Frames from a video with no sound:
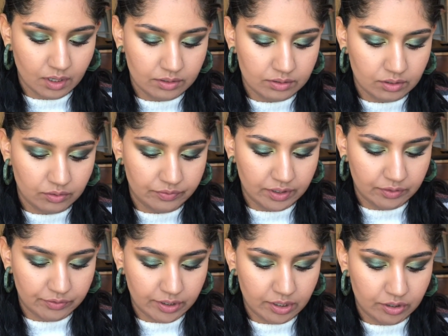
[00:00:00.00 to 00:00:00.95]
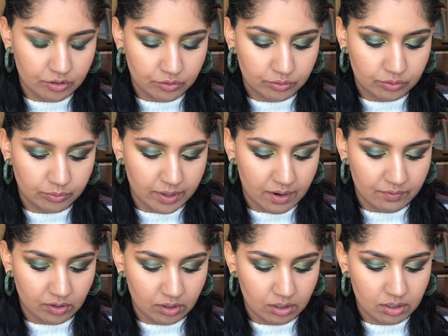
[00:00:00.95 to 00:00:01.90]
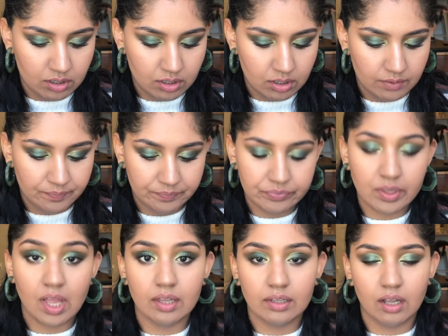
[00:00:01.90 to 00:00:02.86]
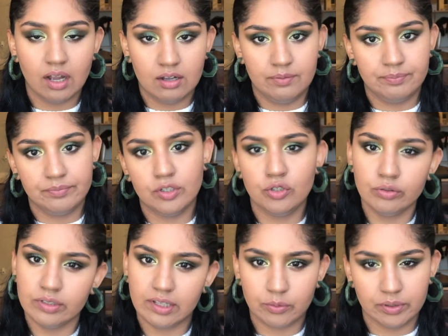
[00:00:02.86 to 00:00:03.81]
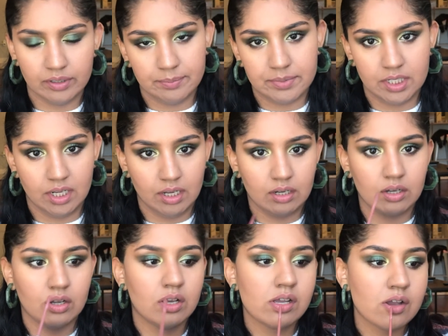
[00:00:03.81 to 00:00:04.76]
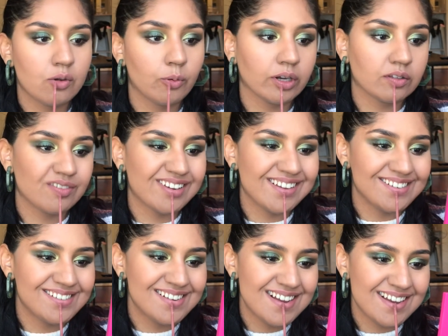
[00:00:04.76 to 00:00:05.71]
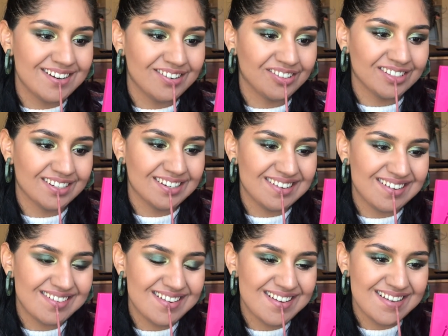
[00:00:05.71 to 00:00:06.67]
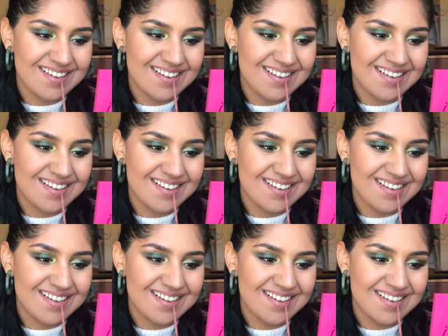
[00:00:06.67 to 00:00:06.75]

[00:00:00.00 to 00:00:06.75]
So feel free to use whatever nude liquid lipstick works for you and your skin tone.